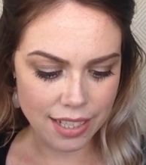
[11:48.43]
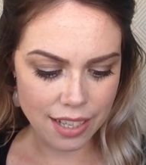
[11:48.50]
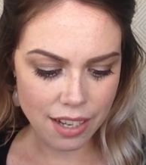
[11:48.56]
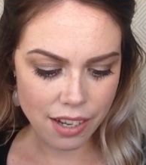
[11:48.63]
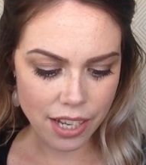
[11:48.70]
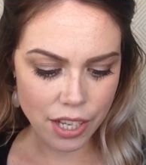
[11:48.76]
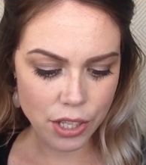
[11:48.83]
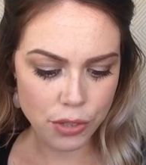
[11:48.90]

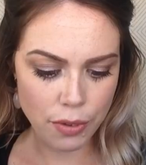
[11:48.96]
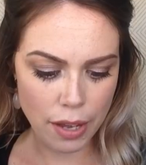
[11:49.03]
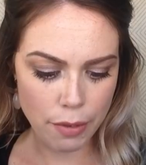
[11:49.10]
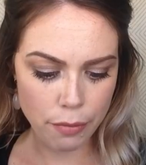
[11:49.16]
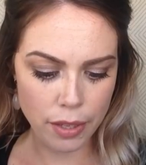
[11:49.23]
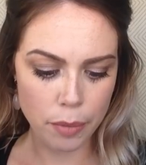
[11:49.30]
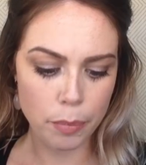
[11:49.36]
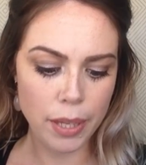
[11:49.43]
Dear Archangel
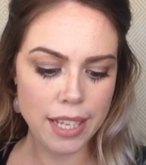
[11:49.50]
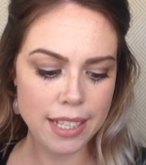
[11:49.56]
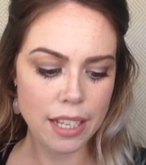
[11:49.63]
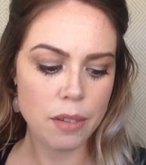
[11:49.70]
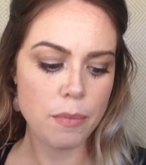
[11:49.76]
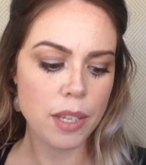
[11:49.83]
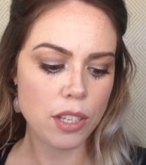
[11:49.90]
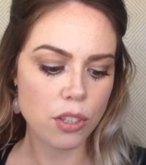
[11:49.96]
Raphael, please
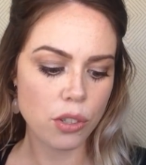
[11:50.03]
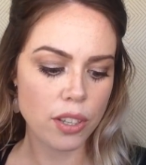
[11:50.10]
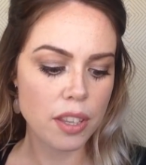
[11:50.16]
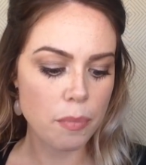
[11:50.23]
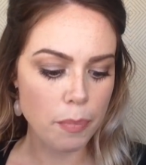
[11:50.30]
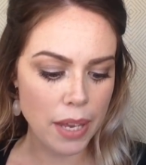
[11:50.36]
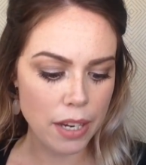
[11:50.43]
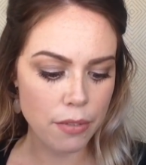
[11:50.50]
help me enjoy
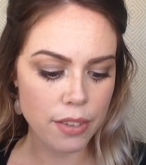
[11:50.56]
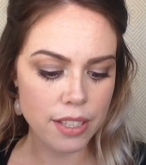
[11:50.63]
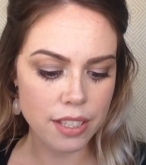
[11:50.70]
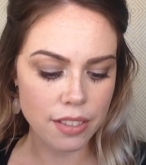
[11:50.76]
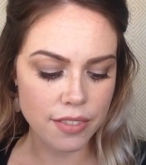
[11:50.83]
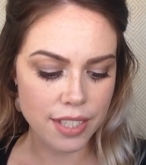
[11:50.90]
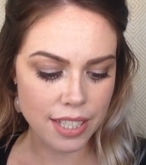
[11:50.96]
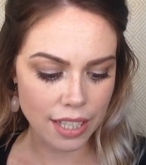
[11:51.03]
the benefits
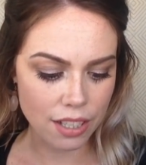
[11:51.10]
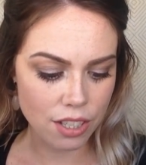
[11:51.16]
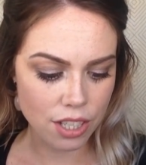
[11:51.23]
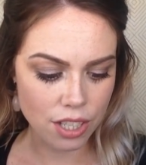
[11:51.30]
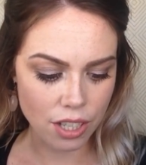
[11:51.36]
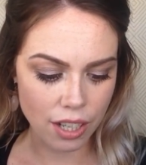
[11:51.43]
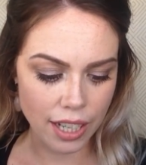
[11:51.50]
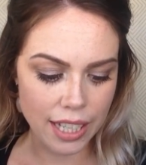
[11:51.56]
of
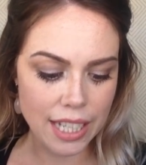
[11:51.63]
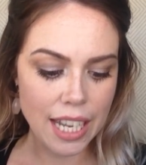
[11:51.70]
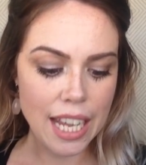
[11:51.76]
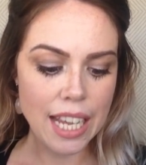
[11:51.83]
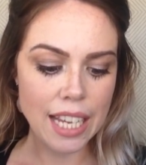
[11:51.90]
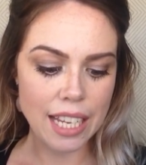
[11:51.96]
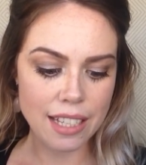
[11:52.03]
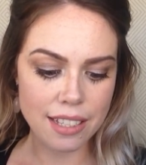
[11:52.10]
sunshine
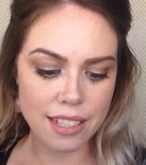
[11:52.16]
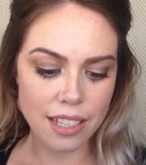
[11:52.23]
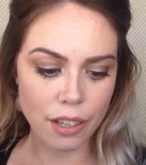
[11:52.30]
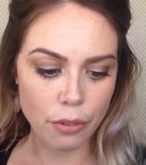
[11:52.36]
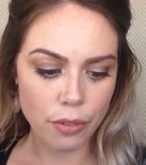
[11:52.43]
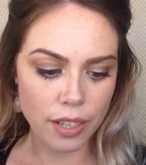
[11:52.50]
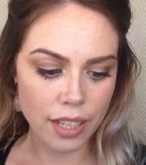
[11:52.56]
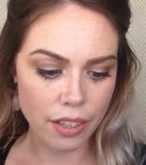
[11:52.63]
in
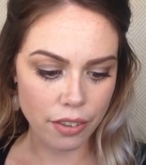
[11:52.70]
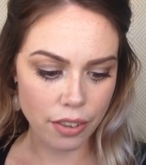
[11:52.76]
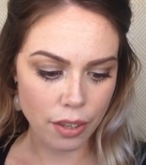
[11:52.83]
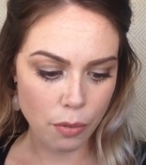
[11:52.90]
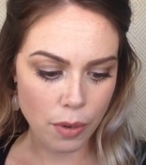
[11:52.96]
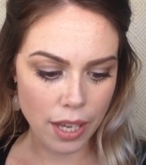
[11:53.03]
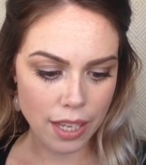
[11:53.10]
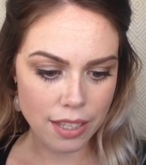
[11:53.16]
self and
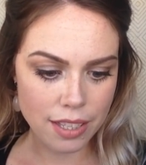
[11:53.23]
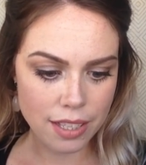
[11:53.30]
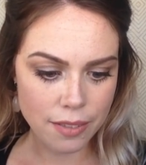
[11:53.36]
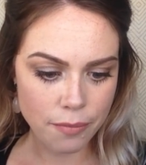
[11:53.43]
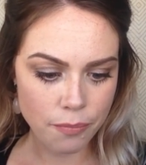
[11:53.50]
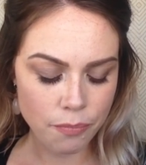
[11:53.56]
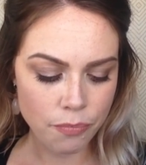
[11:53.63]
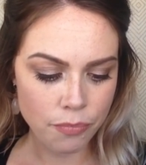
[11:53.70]
healthy ways.
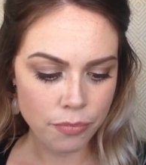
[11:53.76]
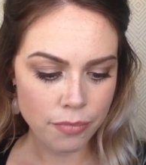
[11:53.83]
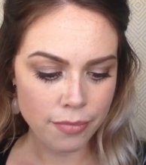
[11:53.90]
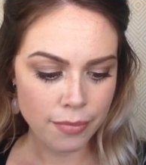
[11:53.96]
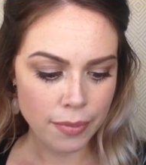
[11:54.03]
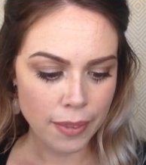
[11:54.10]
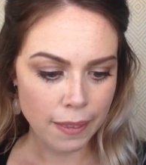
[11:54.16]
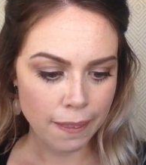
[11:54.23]

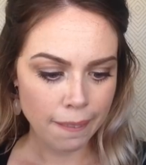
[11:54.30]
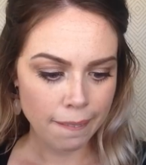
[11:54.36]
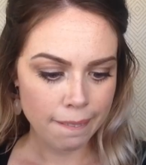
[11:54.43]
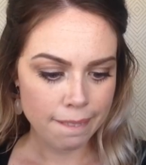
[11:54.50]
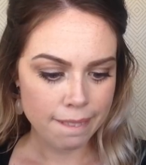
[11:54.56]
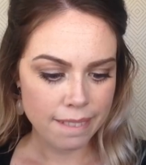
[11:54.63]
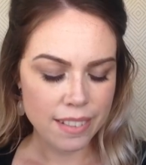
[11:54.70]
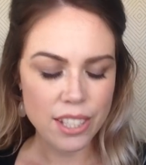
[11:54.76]

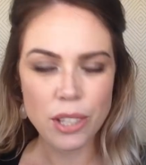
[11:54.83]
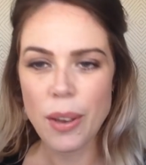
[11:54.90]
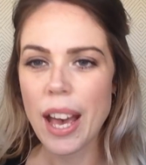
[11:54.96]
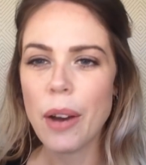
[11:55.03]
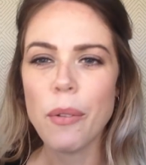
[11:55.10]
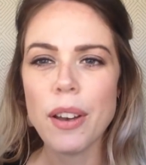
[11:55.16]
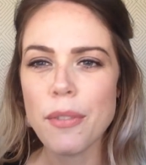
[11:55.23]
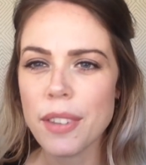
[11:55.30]
So
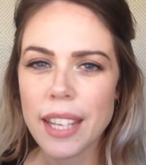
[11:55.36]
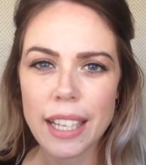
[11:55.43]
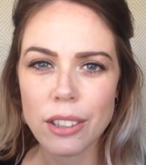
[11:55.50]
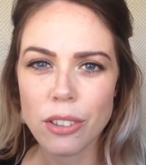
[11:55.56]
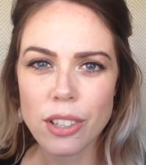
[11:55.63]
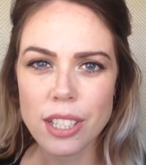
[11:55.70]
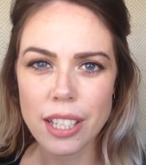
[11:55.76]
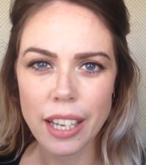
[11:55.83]
however that
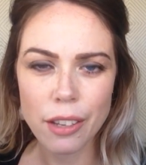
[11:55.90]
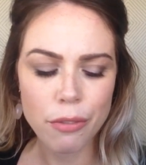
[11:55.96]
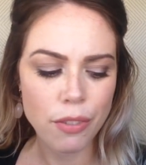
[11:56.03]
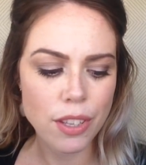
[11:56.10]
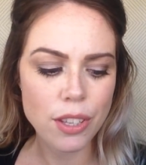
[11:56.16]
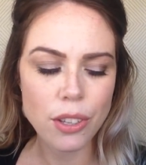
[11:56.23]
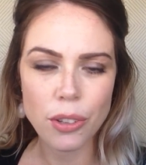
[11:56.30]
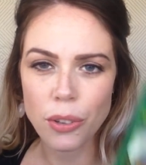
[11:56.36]
looks like
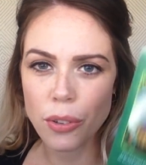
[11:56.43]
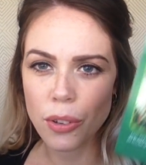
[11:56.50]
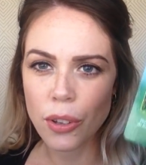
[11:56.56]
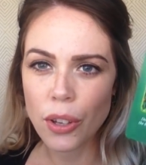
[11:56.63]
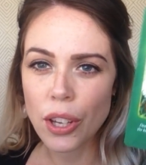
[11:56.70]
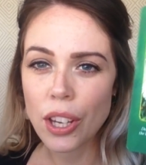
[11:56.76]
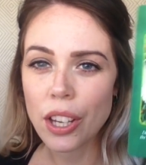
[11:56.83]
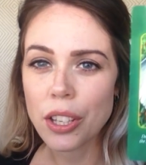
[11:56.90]
for you,
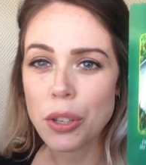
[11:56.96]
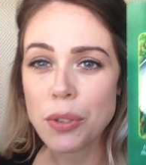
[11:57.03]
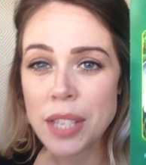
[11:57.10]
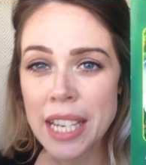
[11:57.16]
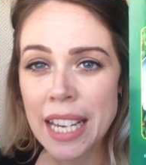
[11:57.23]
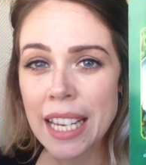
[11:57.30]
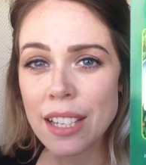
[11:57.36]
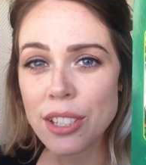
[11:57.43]
you
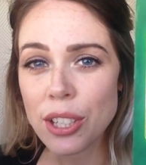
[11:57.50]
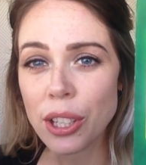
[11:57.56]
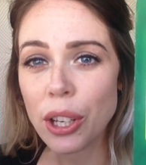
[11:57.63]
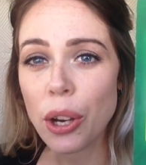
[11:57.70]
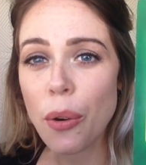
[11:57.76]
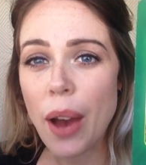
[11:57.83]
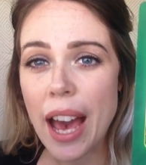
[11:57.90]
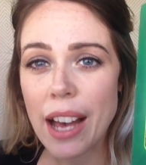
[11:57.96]
need to
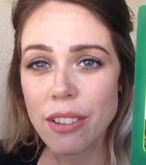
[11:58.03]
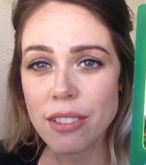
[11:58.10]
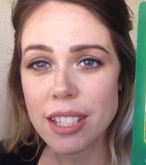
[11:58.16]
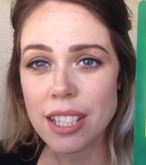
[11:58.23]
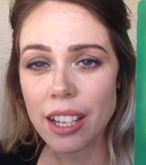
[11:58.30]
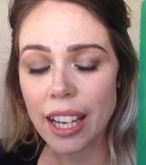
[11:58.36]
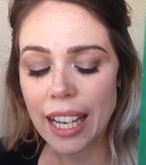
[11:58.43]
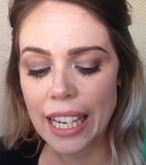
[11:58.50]
go
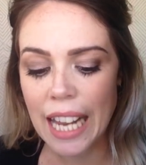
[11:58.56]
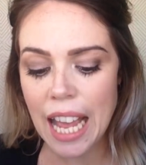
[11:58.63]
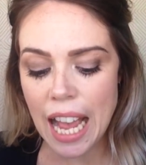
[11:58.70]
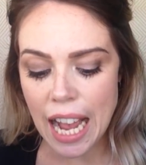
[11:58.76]
outside.